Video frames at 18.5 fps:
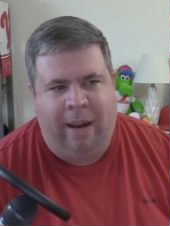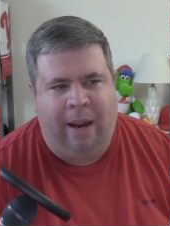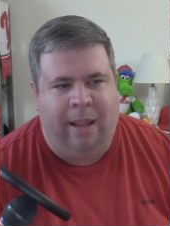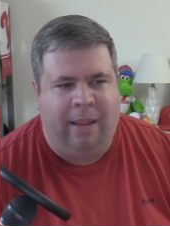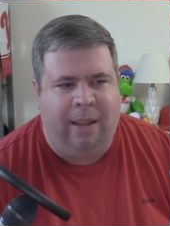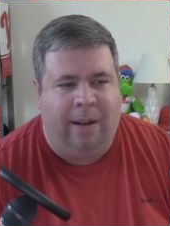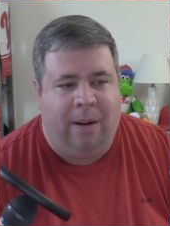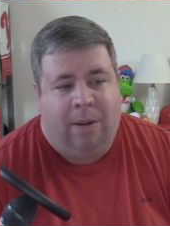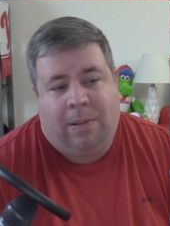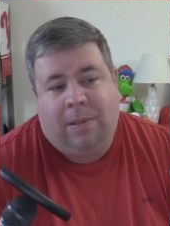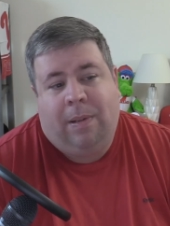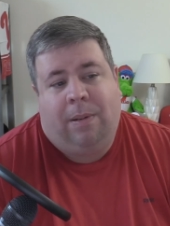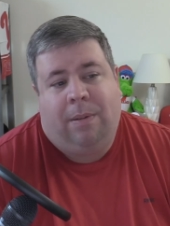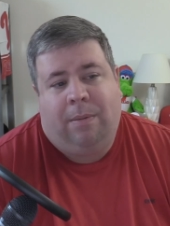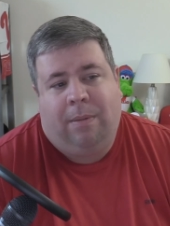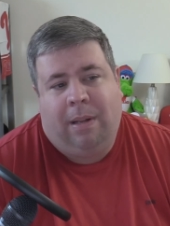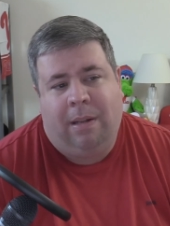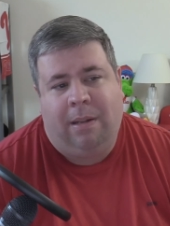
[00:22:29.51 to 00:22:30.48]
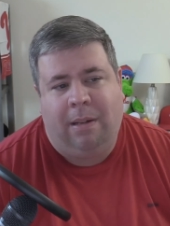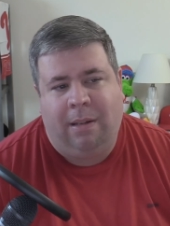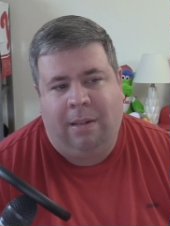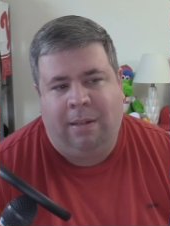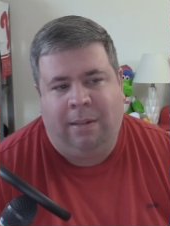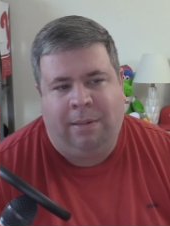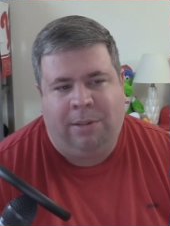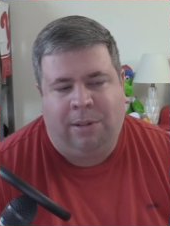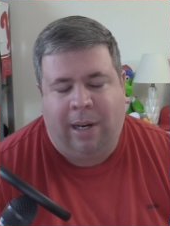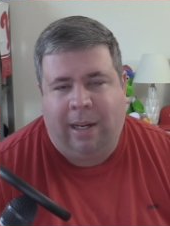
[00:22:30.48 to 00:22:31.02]
And then
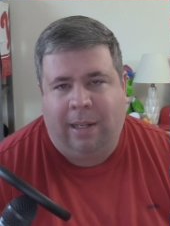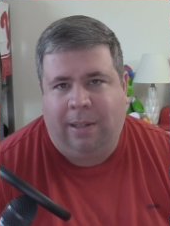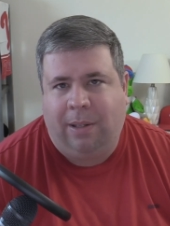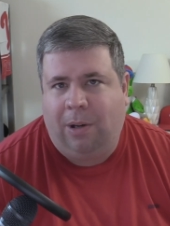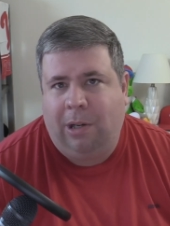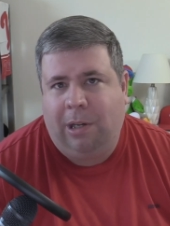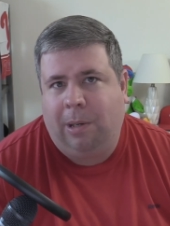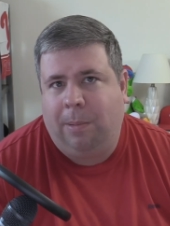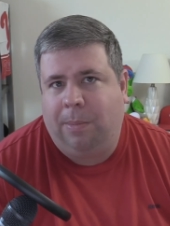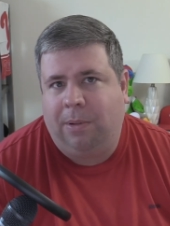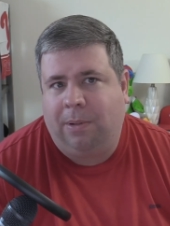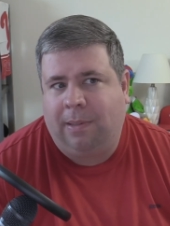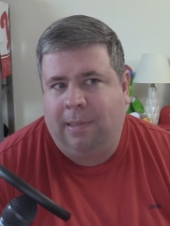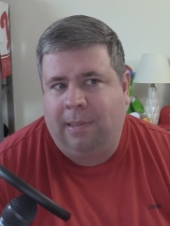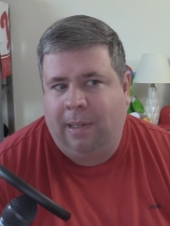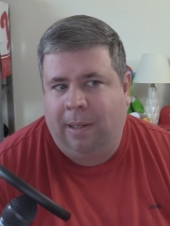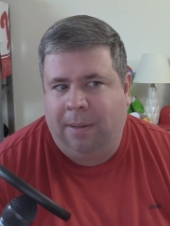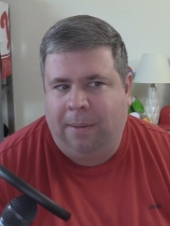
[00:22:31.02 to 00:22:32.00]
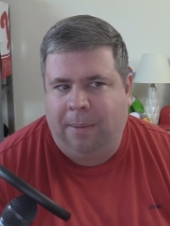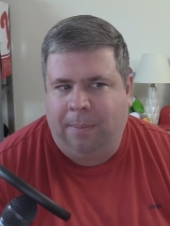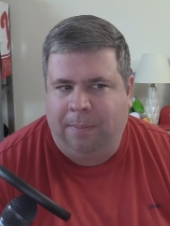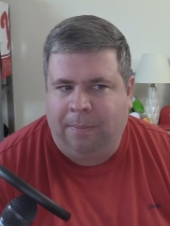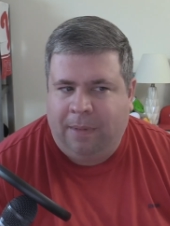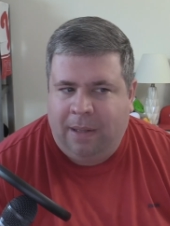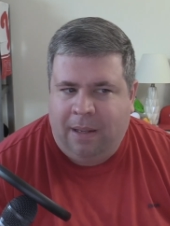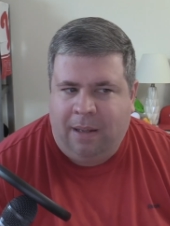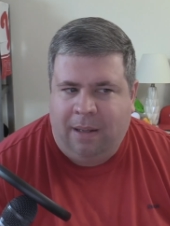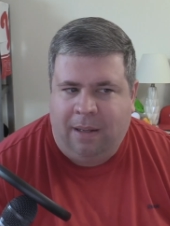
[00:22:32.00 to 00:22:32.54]
also try out the audiobooks.
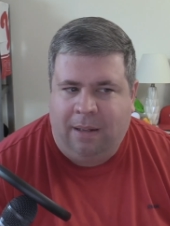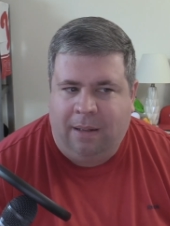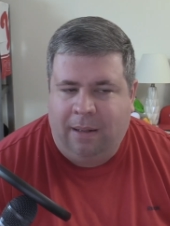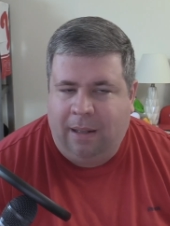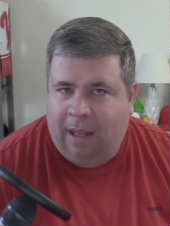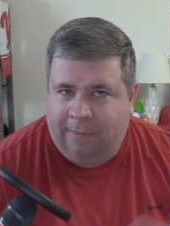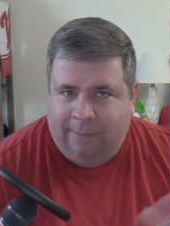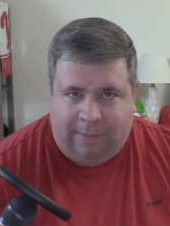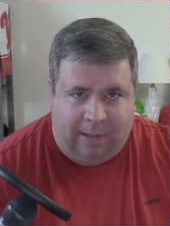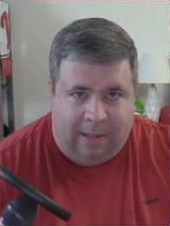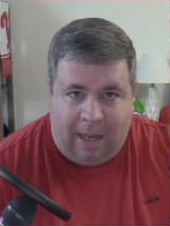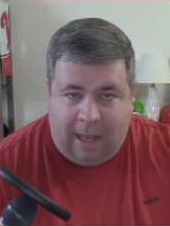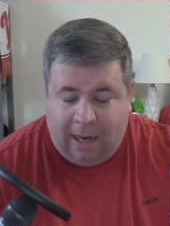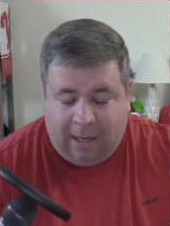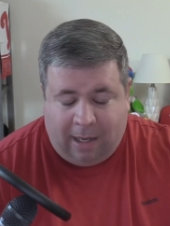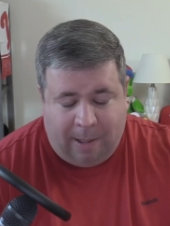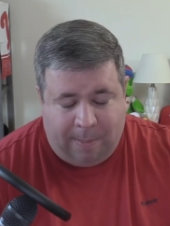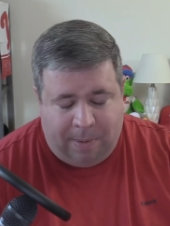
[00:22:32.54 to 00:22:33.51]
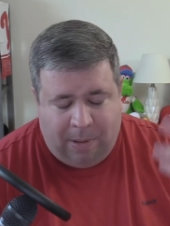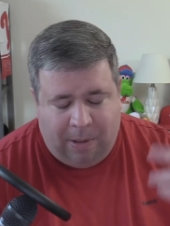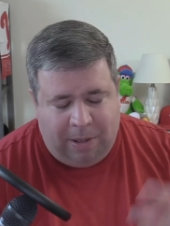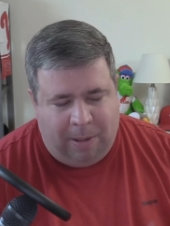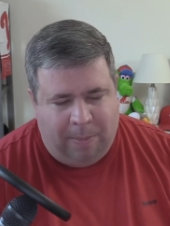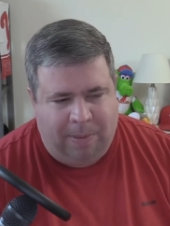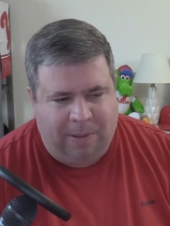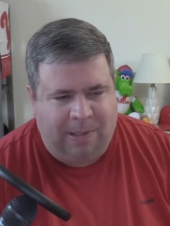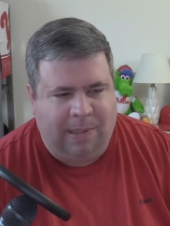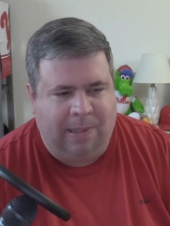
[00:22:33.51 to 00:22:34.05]
I had a couple
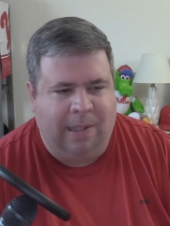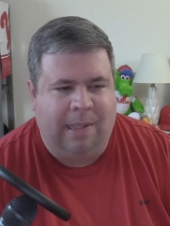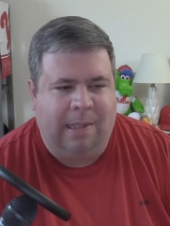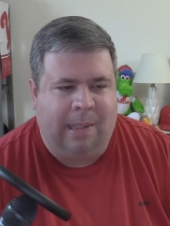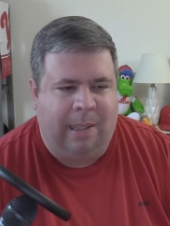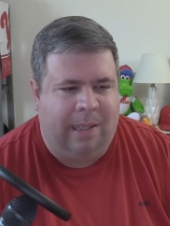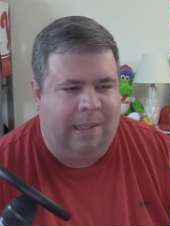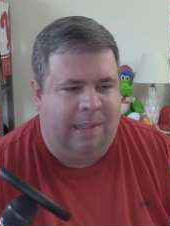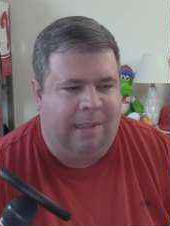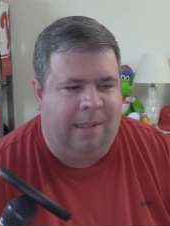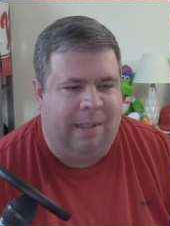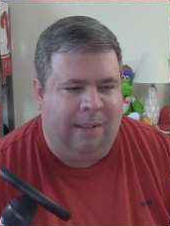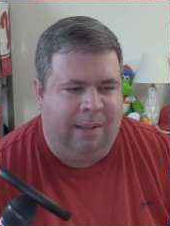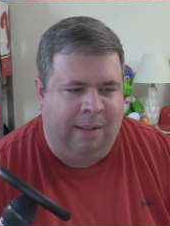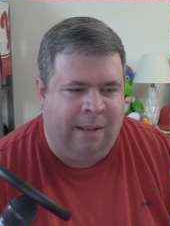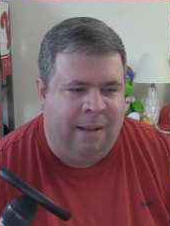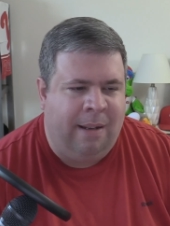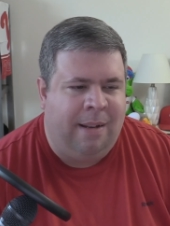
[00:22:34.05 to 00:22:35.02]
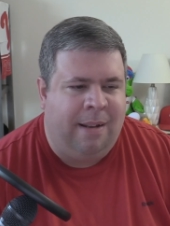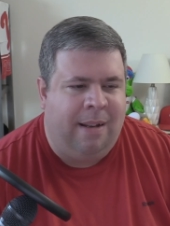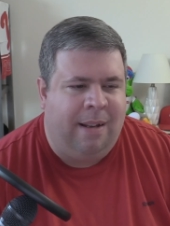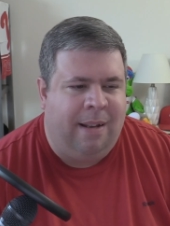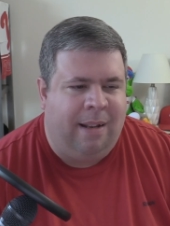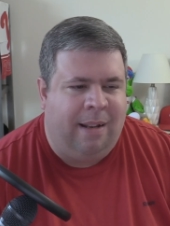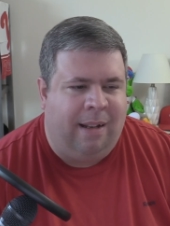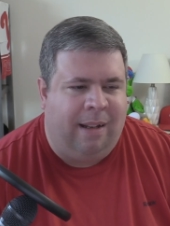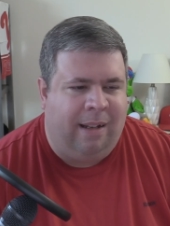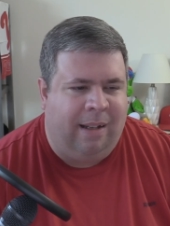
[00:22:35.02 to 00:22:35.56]
audiobooks on this list, and
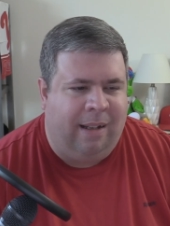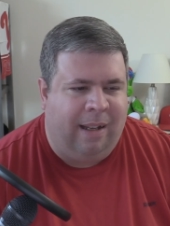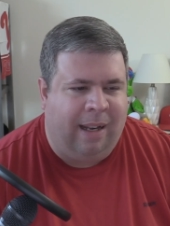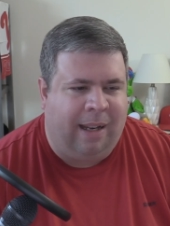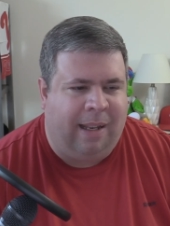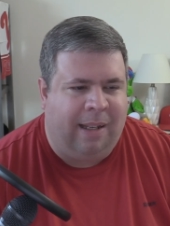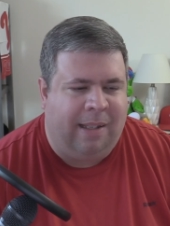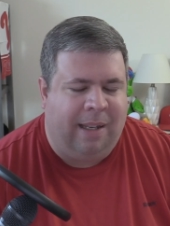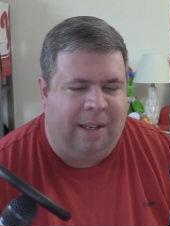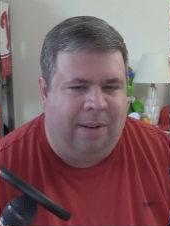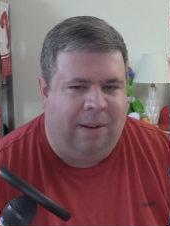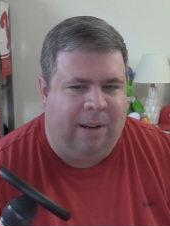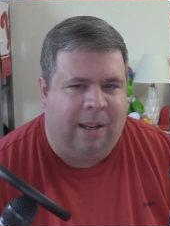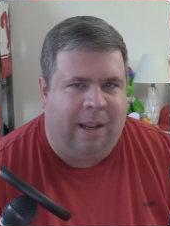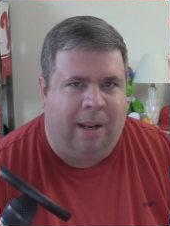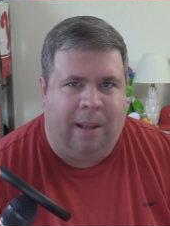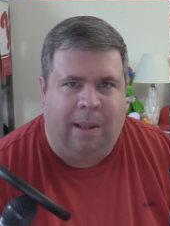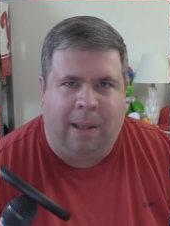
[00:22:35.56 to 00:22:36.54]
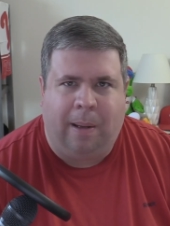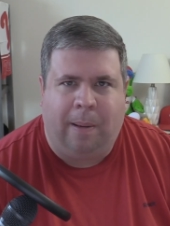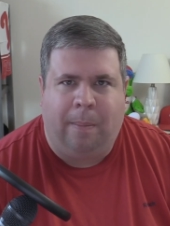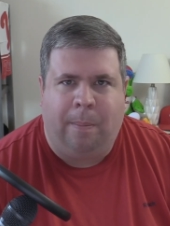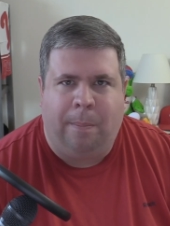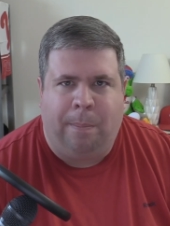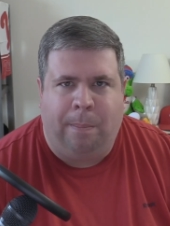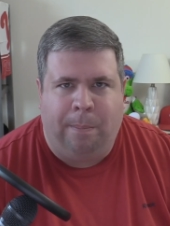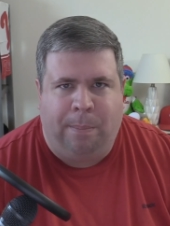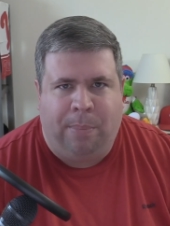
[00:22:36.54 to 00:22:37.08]
I continue to kind of like
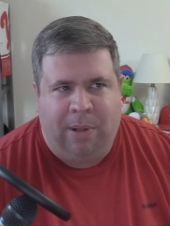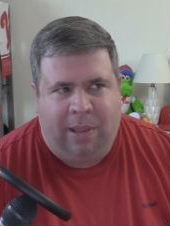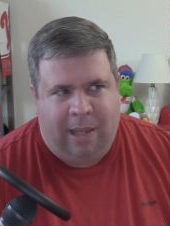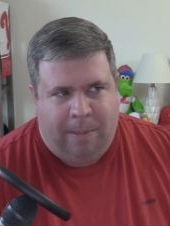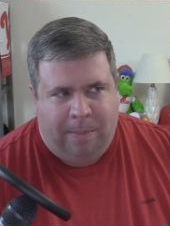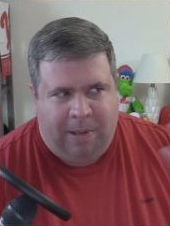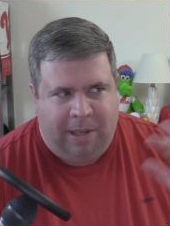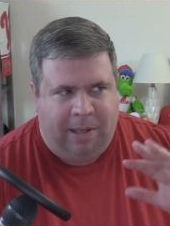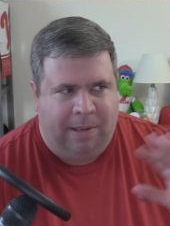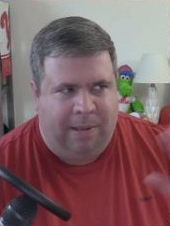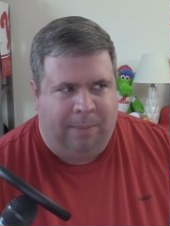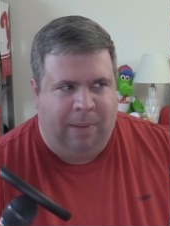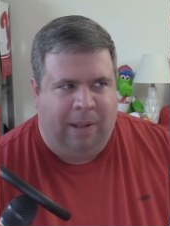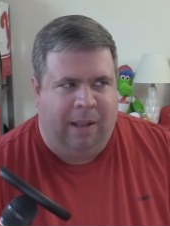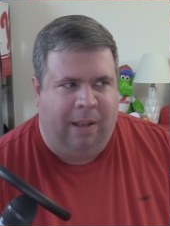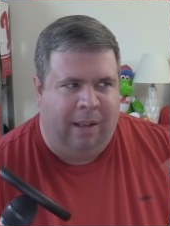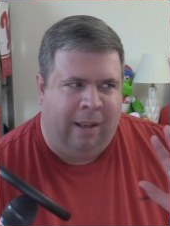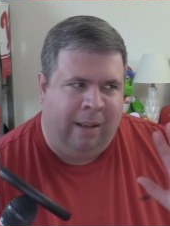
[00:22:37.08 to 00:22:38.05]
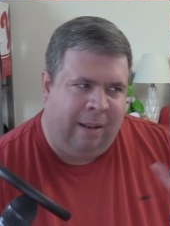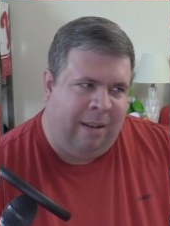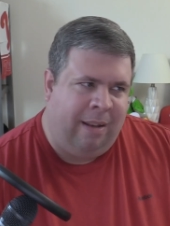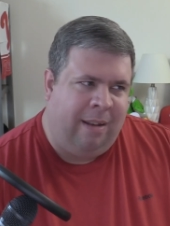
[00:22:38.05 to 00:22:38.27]
put them into my